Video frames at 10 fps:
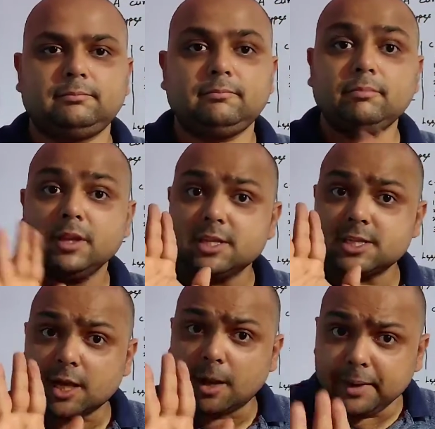
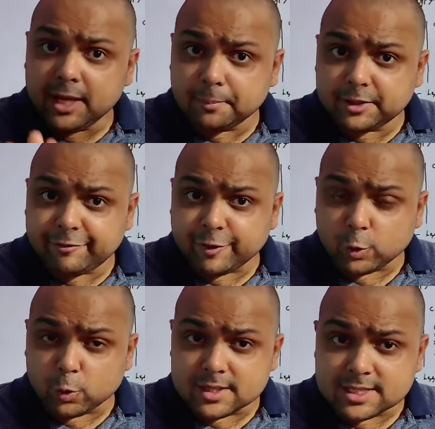Summing up the
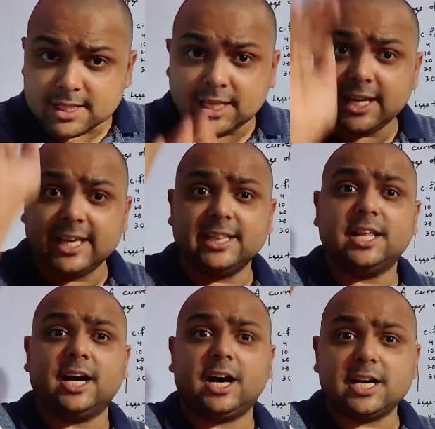frequency in the
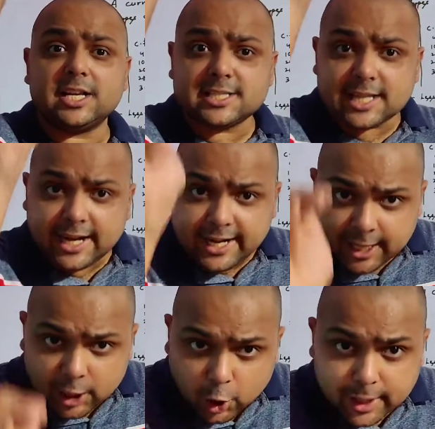ascending
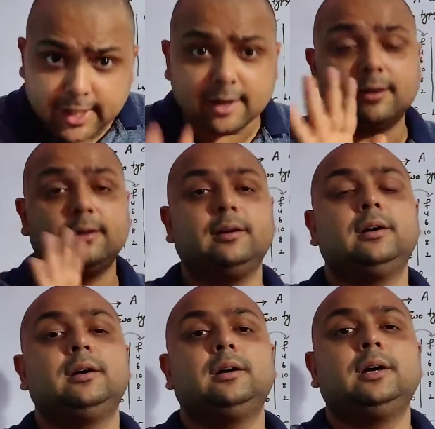order.
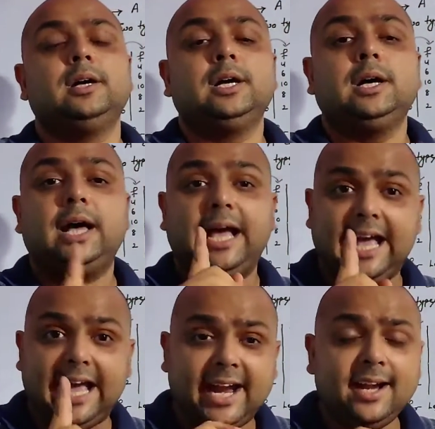
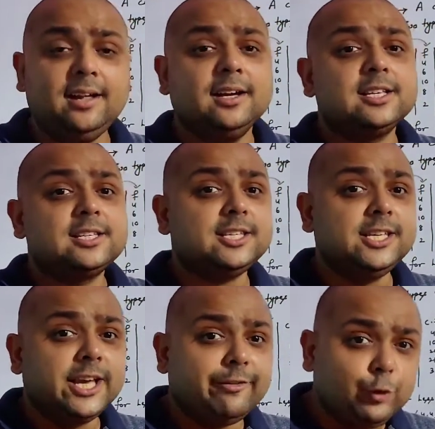And
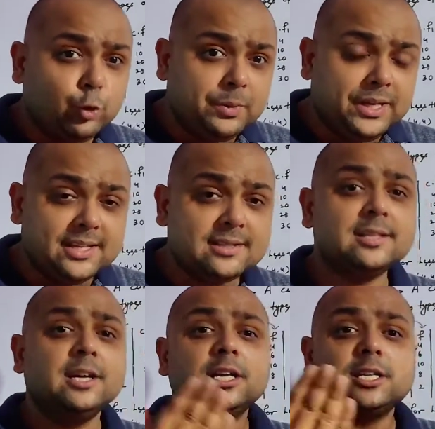CF2 means
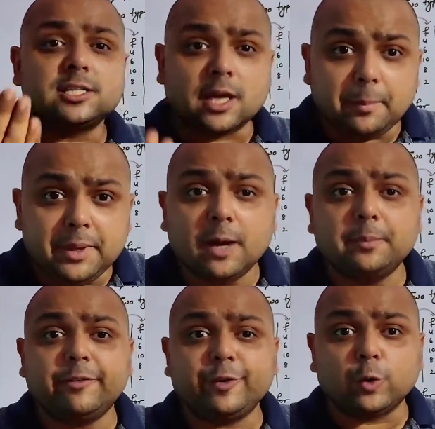summing up the
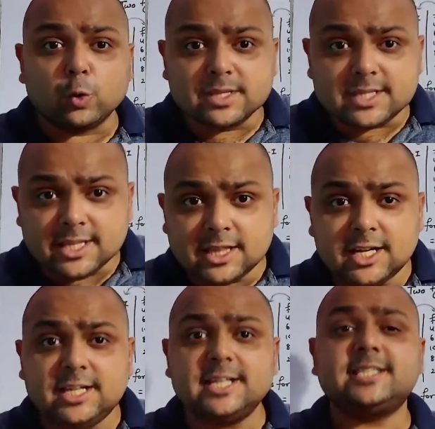frequency in the
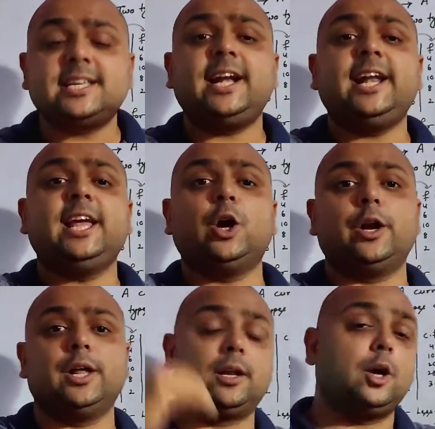descending order.
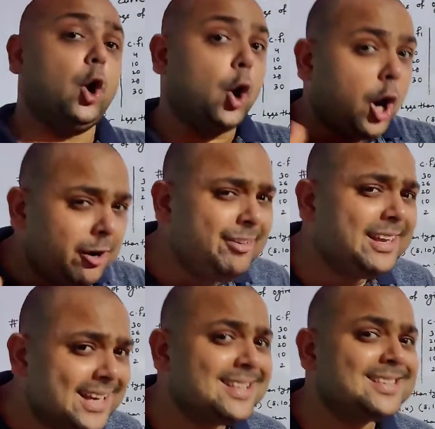Or we can
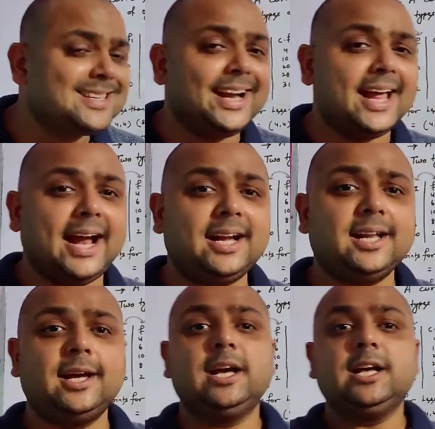say that
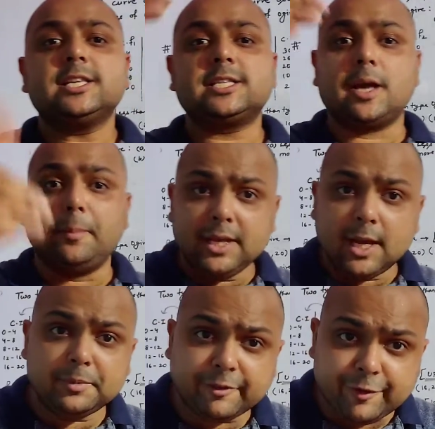summing up the
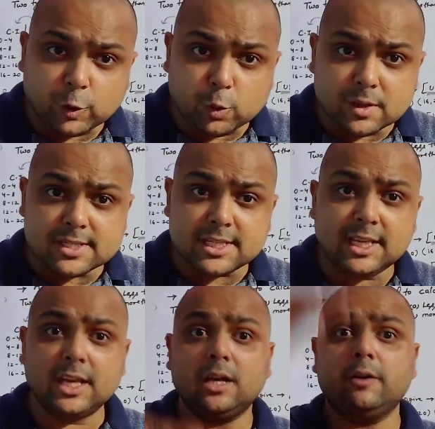frequency
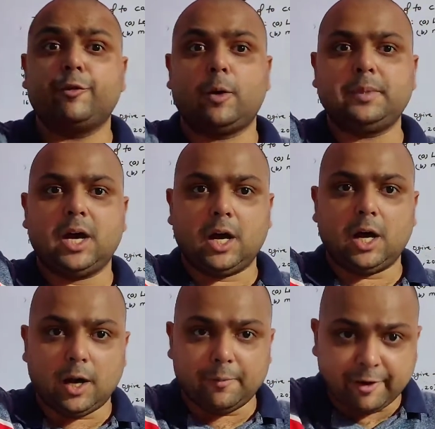from the
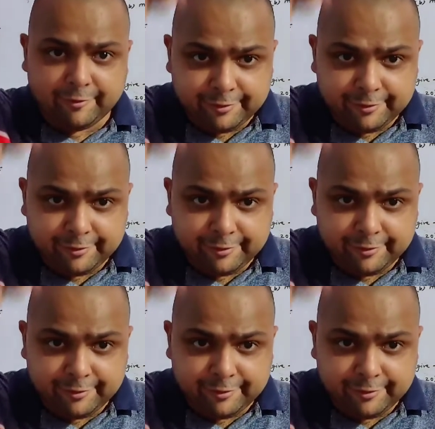above